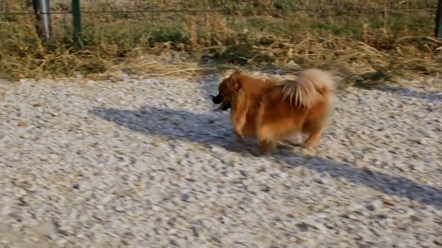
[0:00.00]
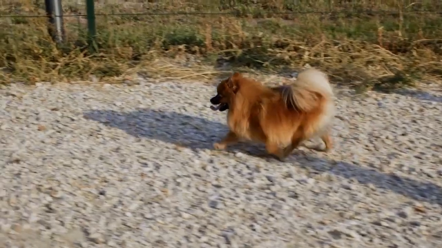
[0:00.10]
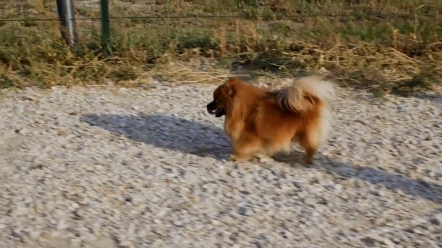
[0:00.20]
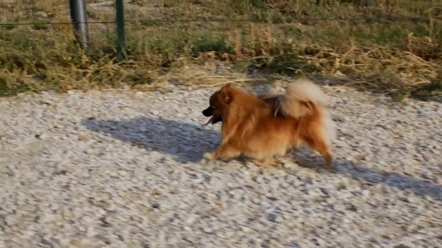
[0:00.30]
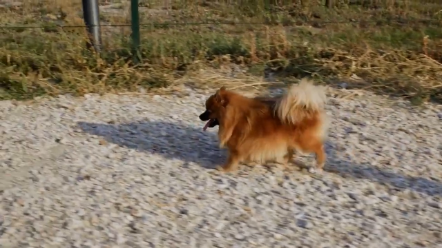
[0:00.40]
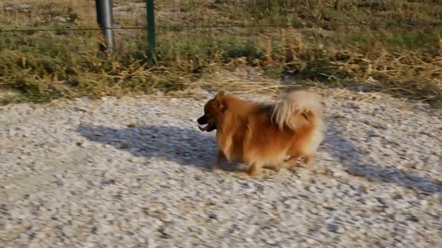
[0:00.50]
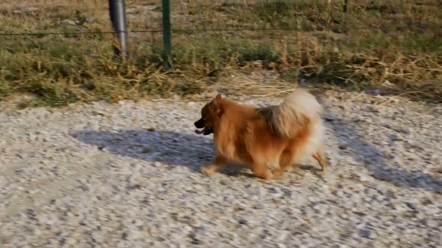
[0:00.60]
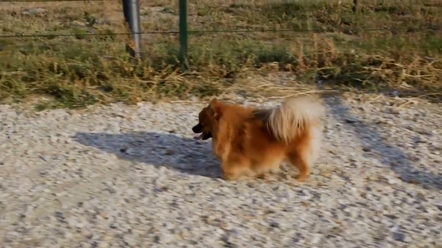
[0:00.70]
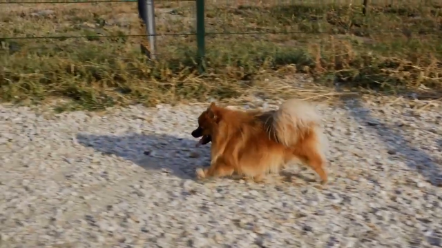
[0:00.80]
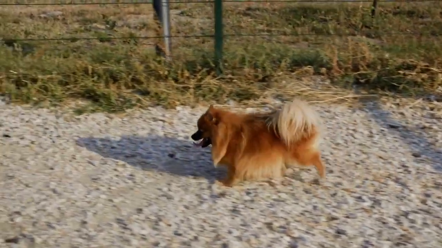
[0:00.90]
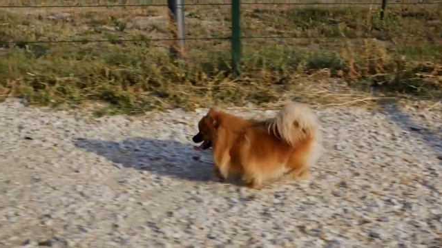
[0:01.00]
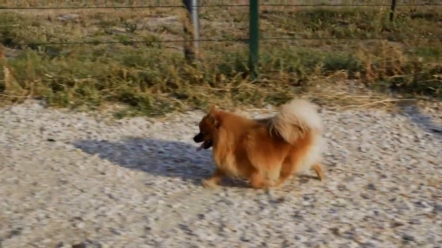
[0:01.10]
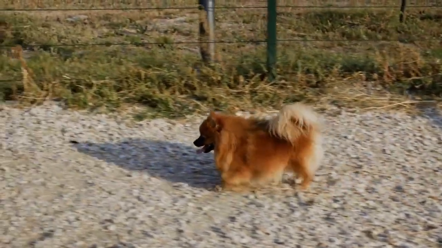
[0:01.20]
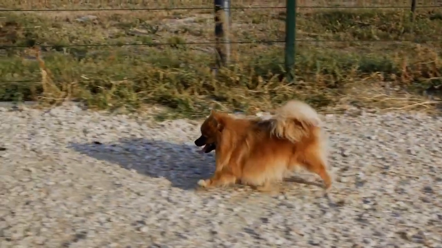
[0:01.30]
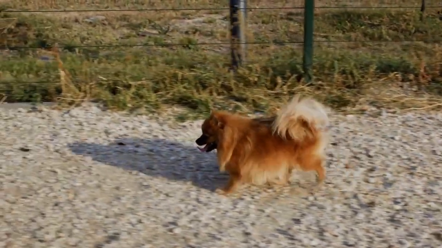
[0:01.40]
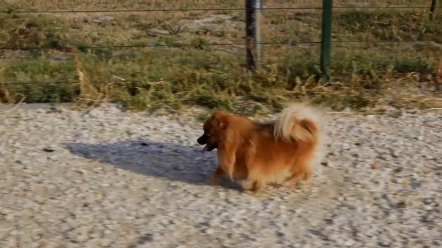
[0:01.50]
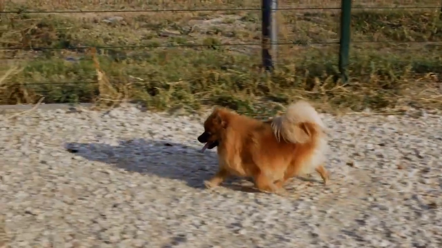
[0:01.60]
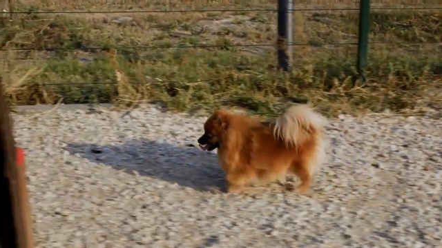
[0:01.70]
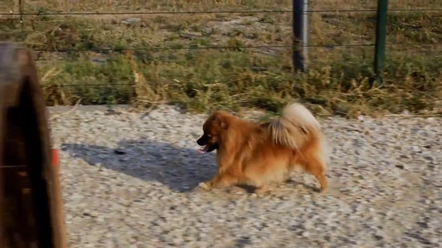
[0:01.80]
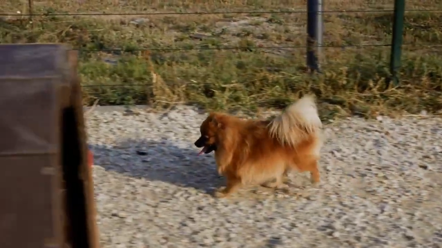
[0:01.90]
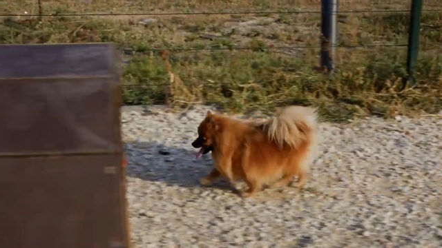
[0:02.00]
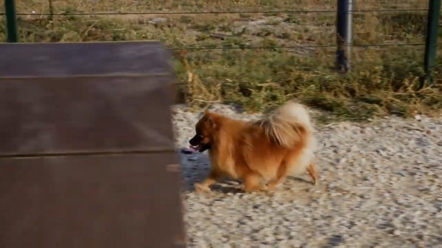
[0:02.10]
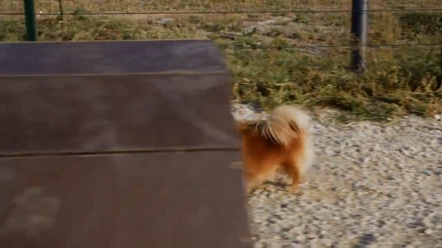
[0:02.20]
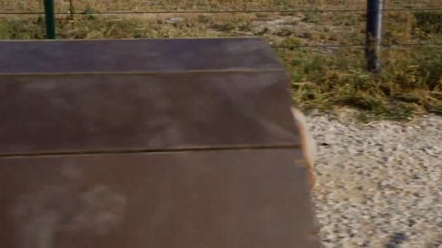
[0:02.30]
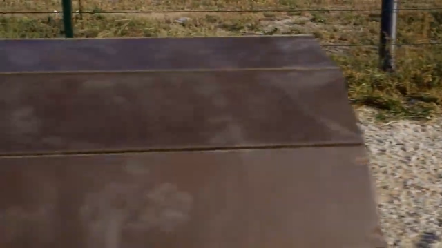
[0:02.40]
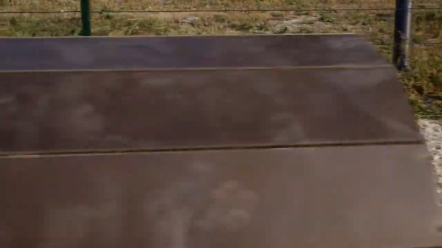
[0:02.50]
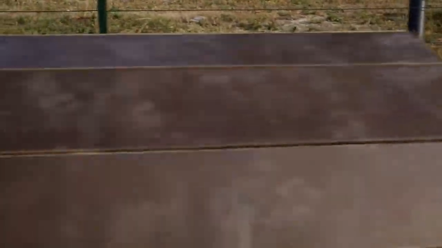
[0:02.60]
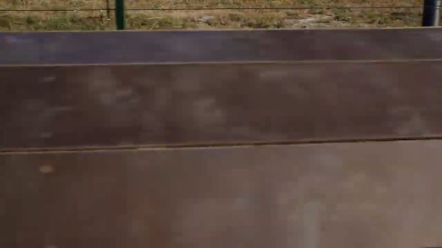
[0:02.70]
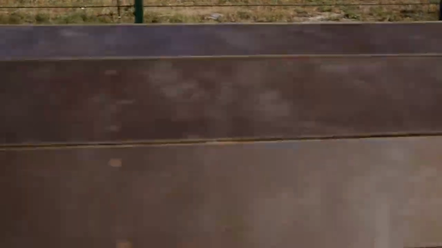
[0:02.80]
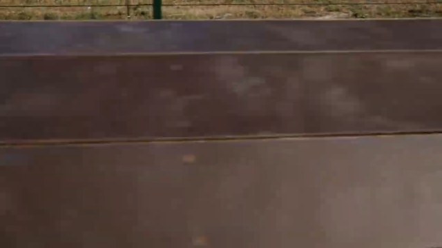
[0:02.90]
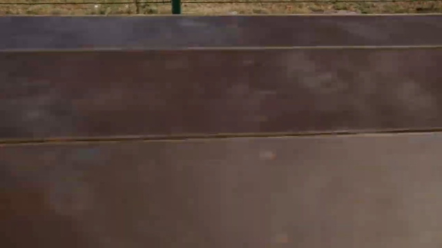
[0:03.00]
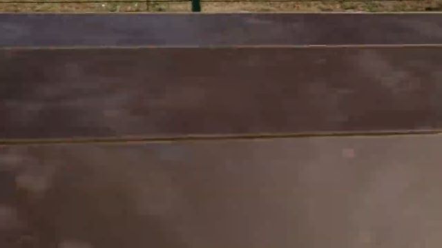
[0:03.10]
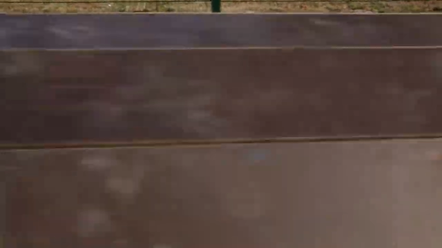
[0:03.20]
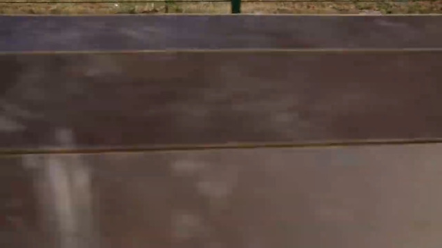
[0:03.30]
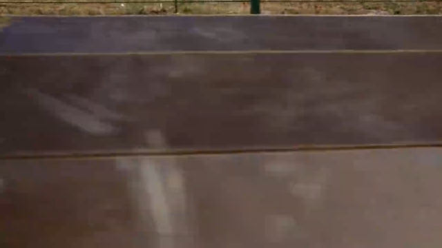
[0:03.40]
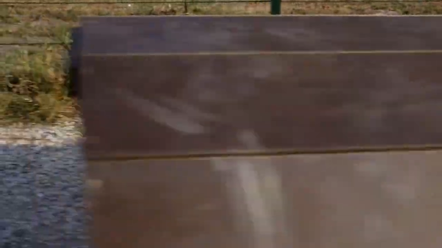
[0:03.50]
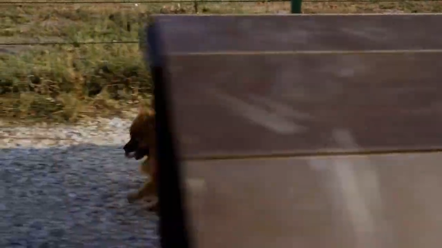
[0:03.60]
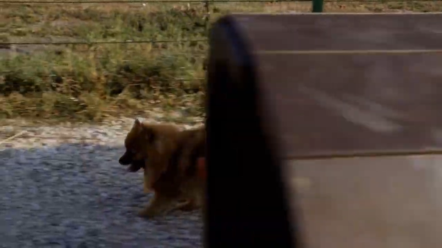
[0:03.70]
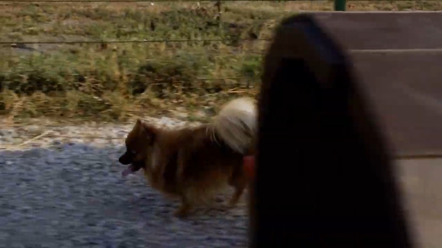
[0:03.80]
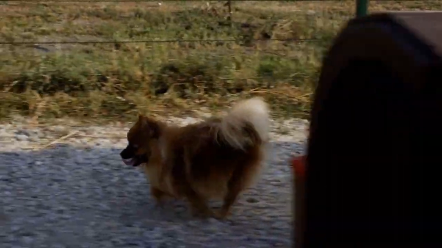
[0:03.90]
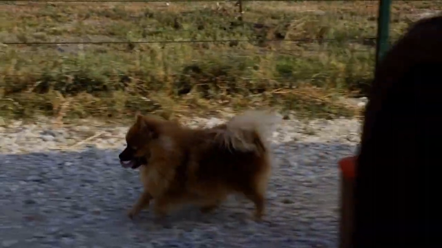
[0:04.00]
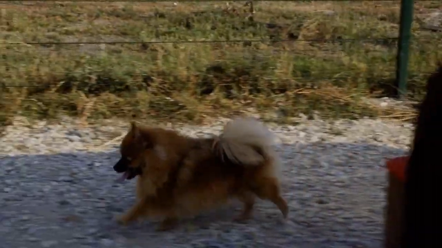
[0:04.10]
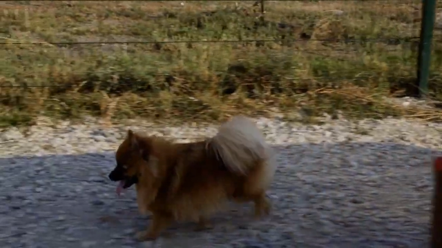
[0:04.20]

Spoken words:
No face is visible, so there are no lips to read.